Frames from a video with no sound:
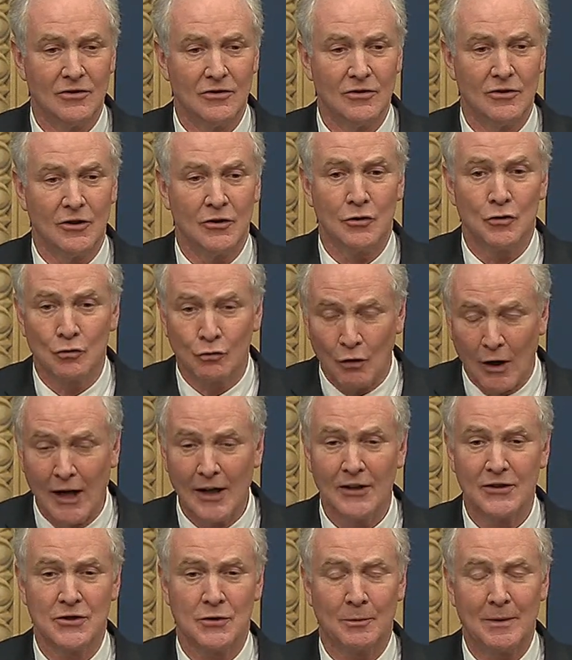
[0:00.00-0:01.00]
the
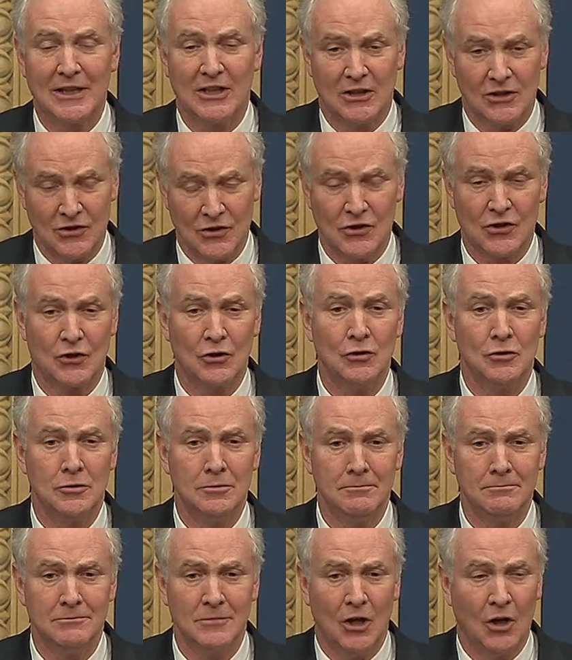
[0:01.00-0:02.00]
drugs we
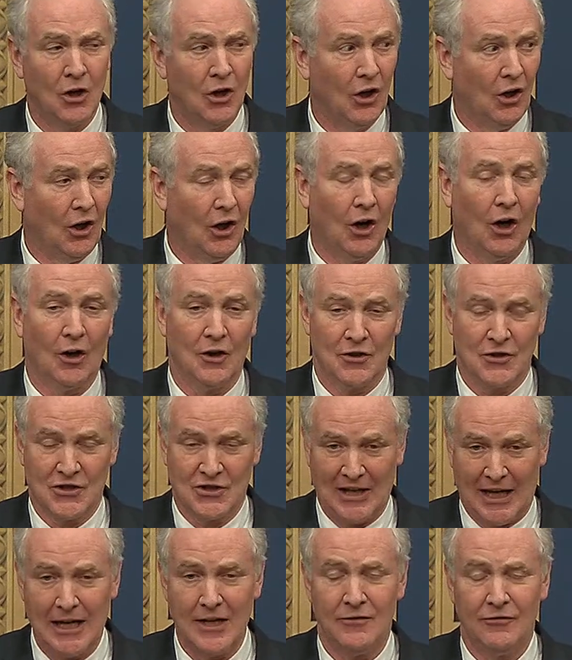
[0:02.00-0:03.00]
consume are
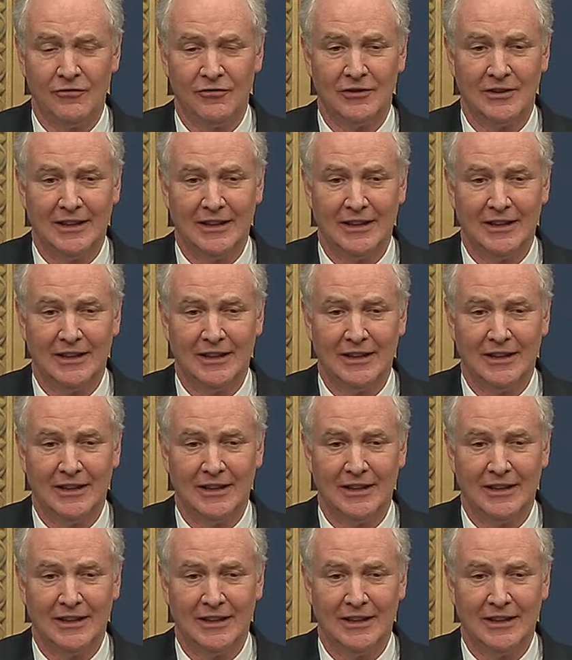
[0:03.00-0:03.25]
safe